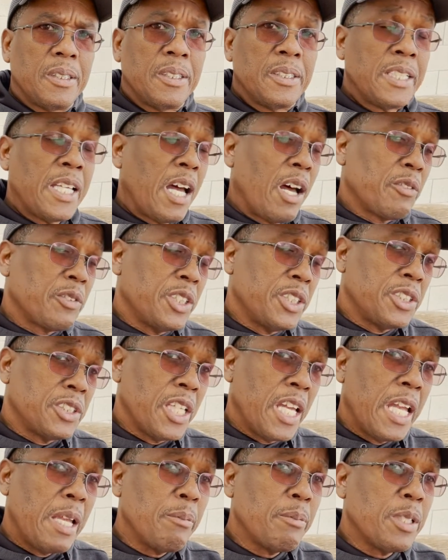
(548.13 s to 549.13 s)
Now, these
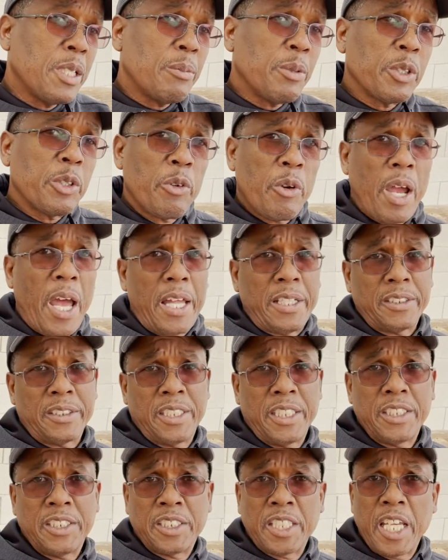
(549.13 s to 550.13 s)
same Democrats,
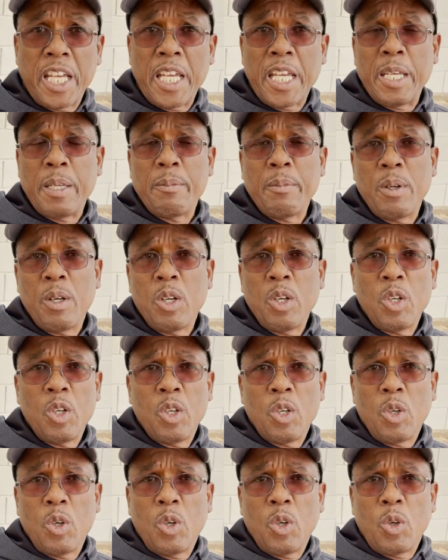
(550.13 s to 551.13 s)
these same
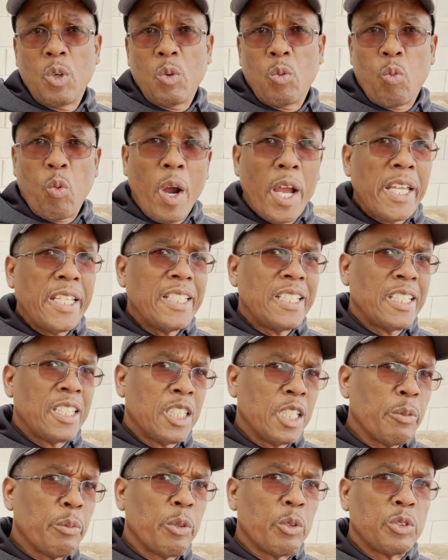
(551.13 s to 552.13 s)
white
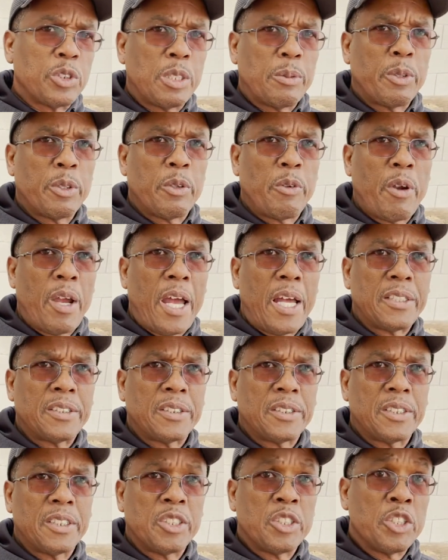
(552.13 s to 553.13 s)
liberal
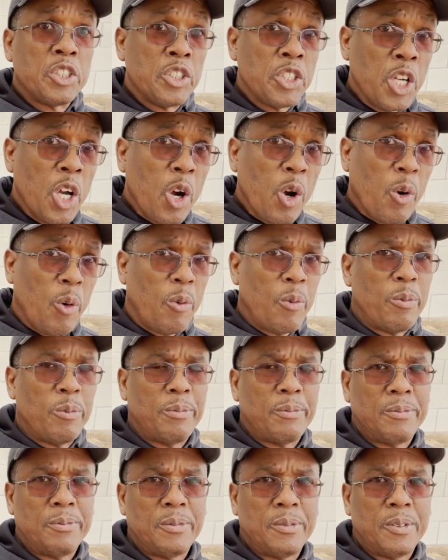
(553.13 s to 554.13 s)
Democrats know
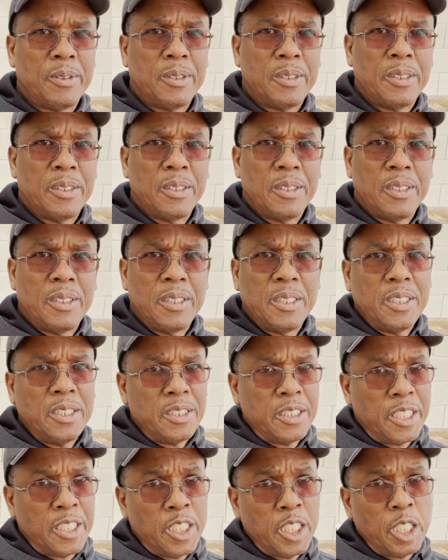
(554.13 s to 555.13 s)

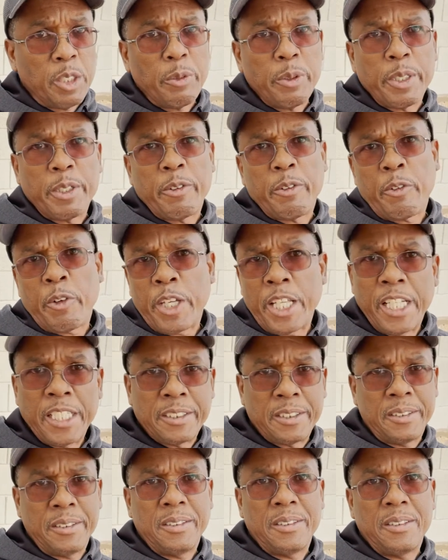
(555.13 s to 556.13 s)
that Hillary
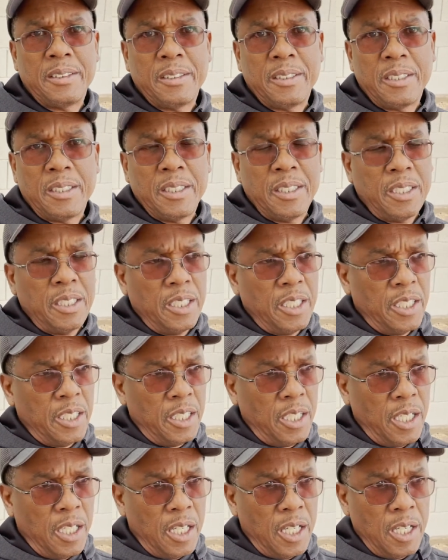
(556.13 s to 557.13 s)
Clinton
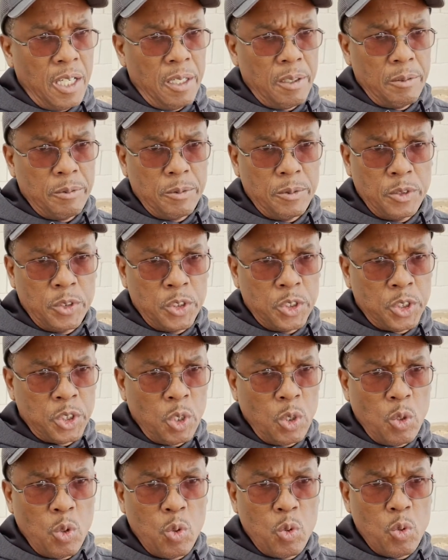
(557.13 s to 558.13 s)

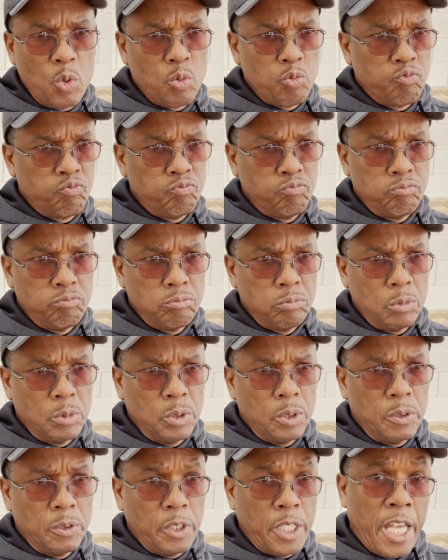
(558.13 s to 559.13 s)
sold,
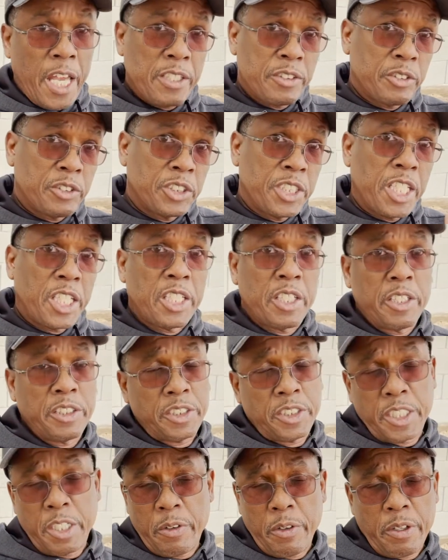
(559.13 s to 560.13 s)
as the
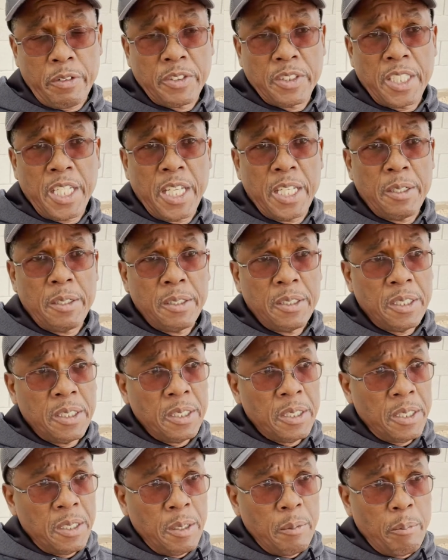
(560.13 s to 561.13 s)
Secretary of State,
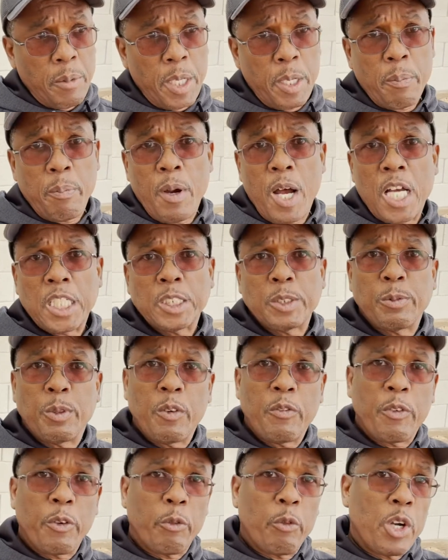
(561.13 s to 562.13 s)
made it possible
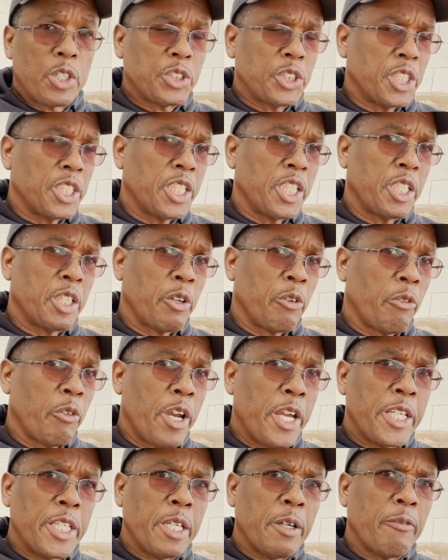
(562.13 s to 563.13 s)
for Russia to get
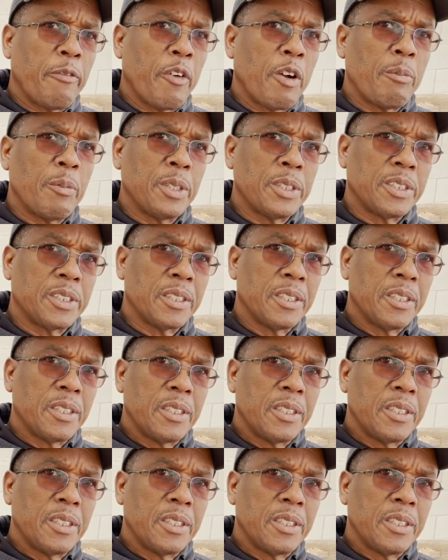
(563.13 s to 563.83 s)
uranium from us.